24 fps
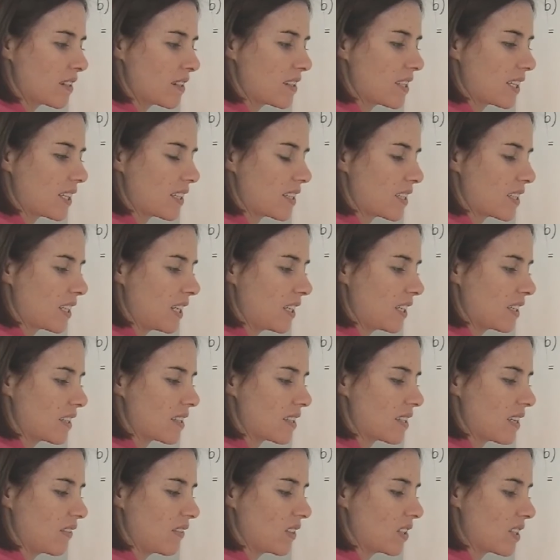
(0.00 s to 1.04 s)
16 and
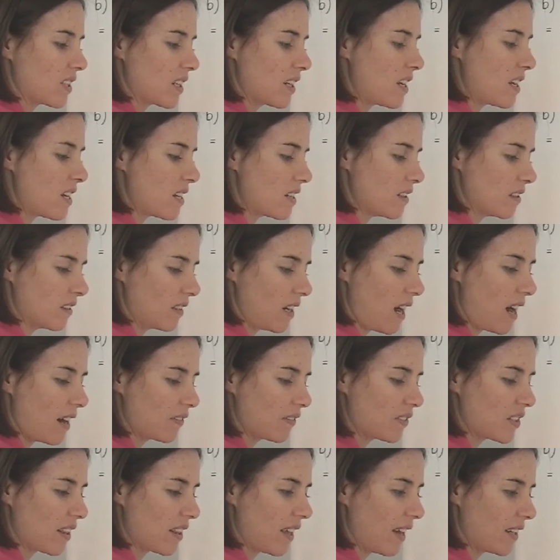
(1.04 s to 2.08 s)
17
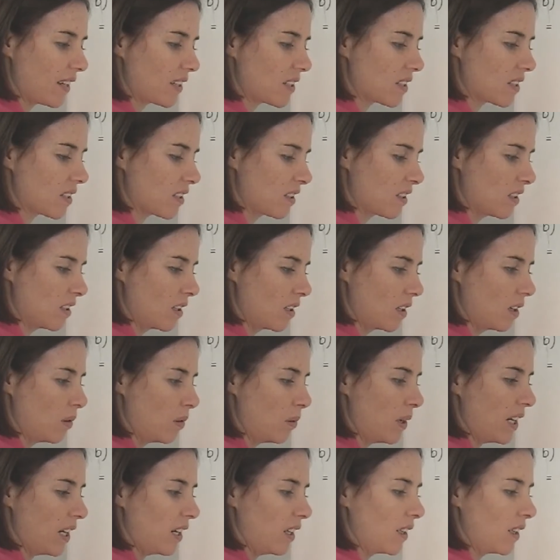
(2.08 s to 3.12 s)
after that?
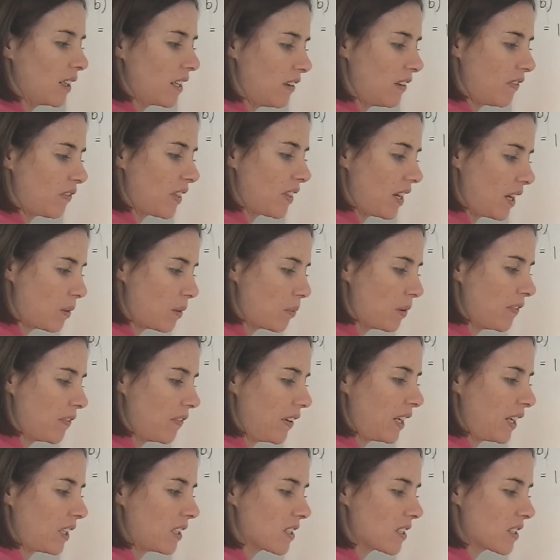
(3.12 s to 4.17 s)
Well, if they were
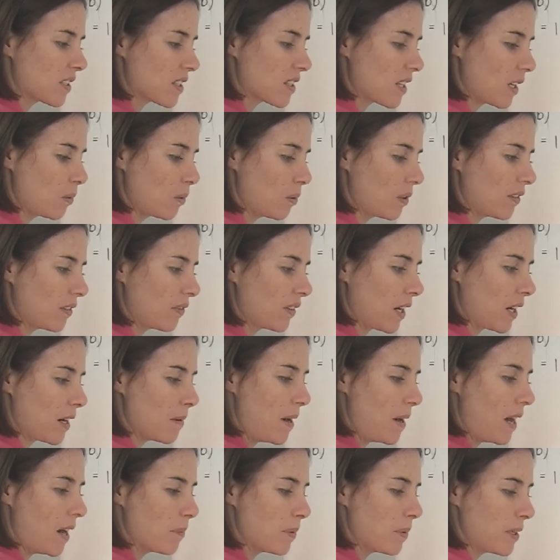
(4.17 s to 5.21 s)
factors, they would have
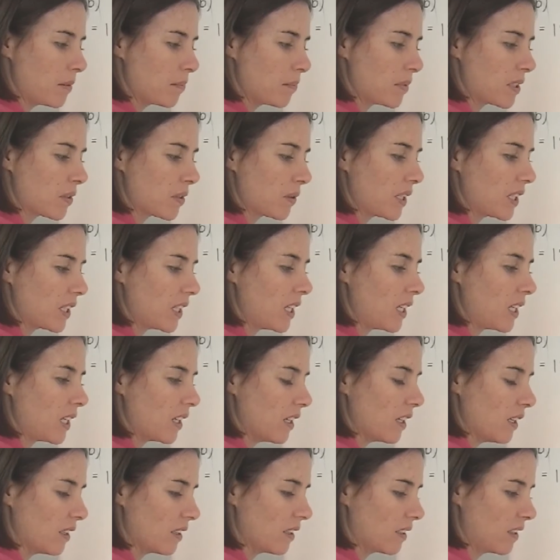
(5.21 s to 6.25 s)
come up in between
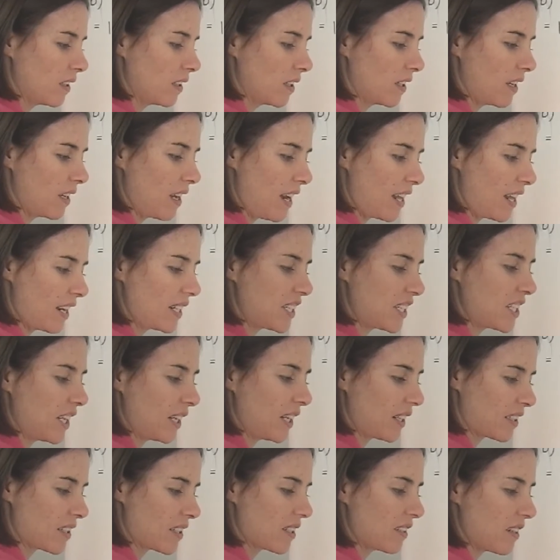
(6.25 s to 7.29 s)
here. And I
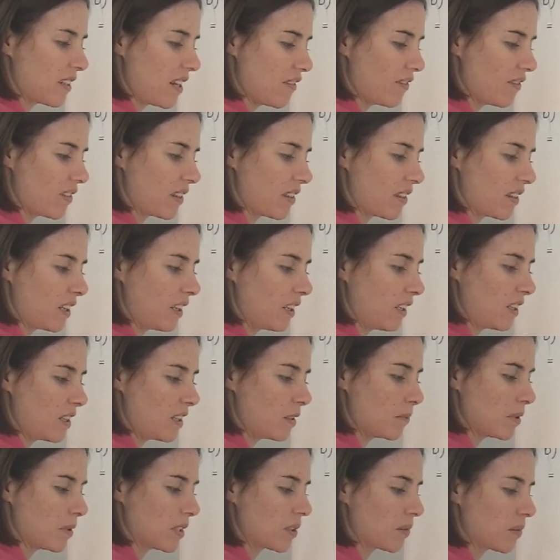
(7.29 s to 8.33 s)
checked everything
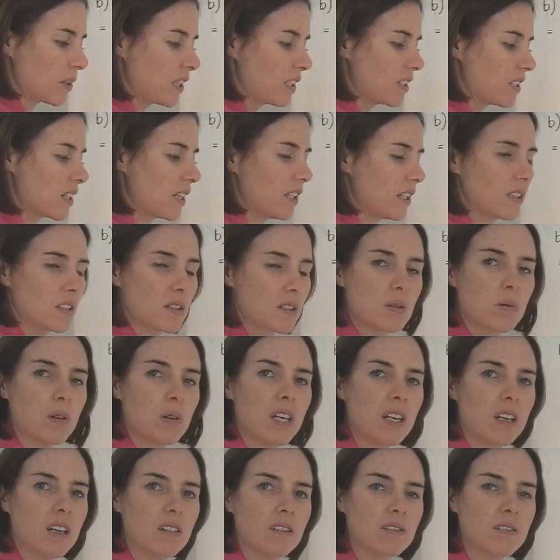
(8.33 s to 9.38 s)
in between 10 and
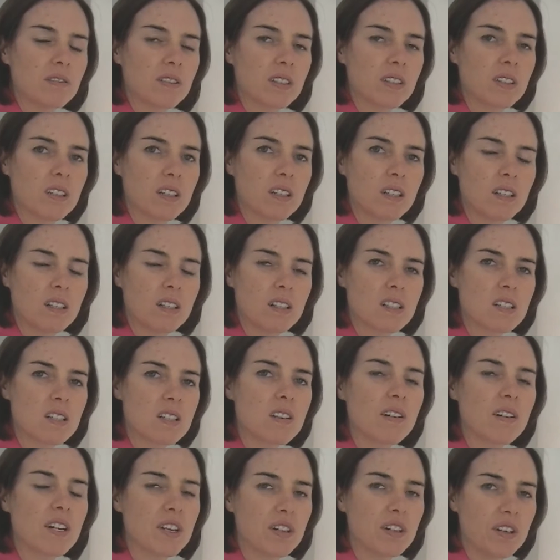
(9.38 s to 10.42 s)
12,
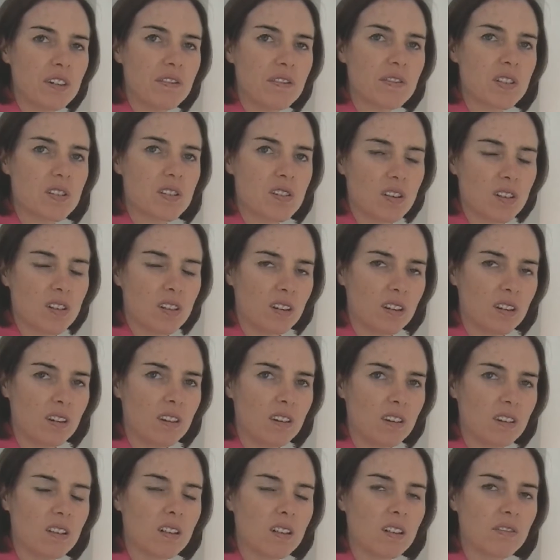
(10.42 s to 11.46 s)
so I know for
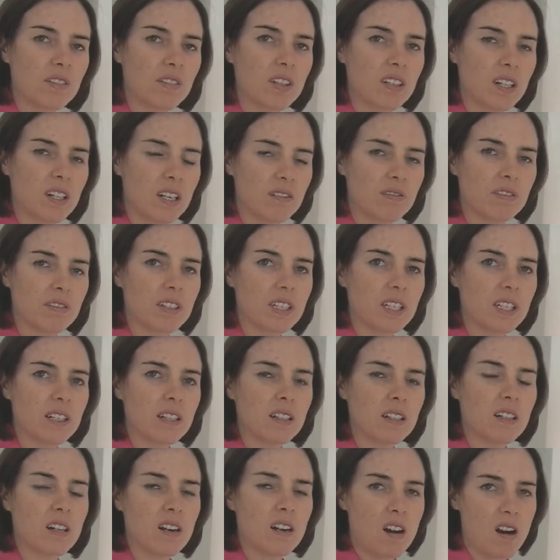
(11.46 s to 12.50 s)
certain that I've got every
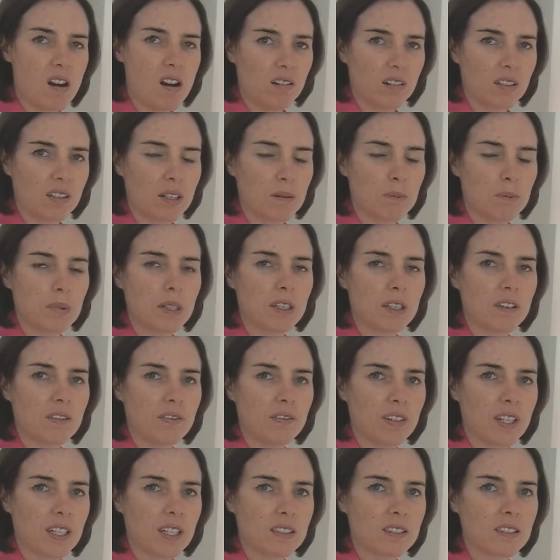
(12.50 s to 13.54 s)
whole number
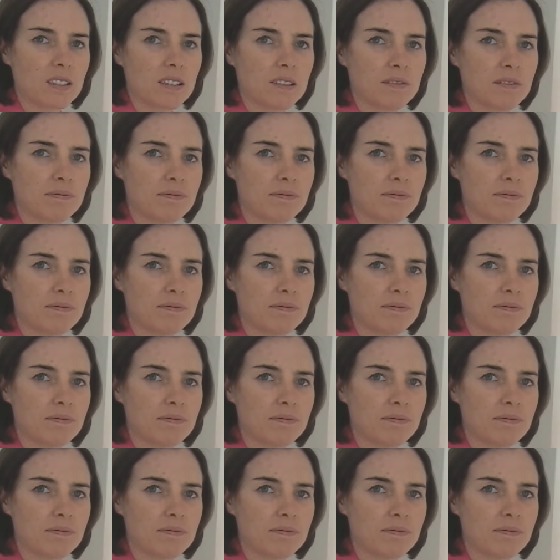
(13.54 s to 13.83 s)
factor.